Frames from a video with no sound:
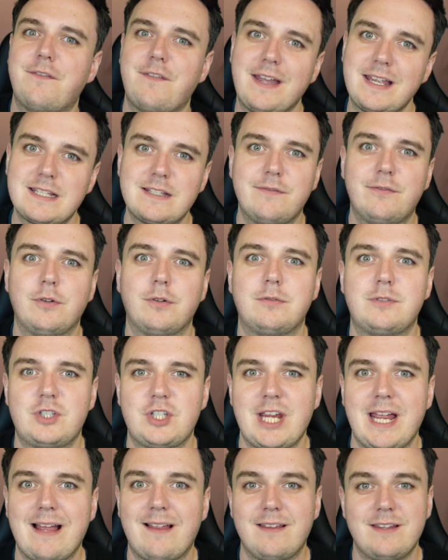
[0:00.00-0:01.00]
Festival
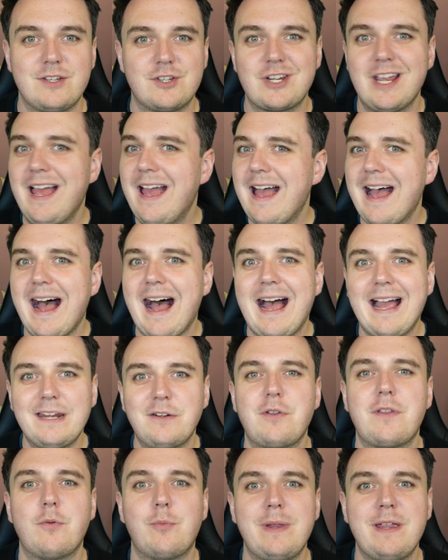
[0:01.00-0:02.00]
Challenge. I
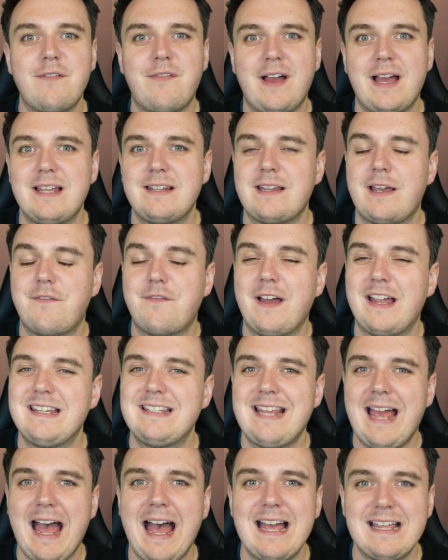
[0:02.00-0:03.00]
know that we have had a
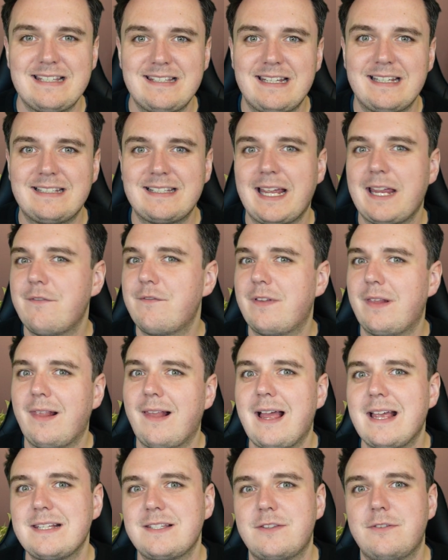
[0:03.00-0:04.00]
fantastic time for the
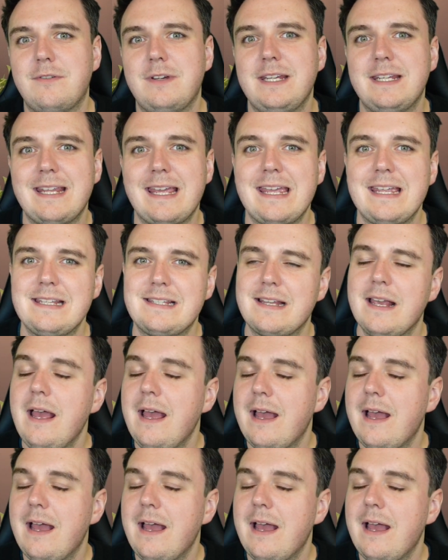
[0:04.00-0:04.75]
last 3 days.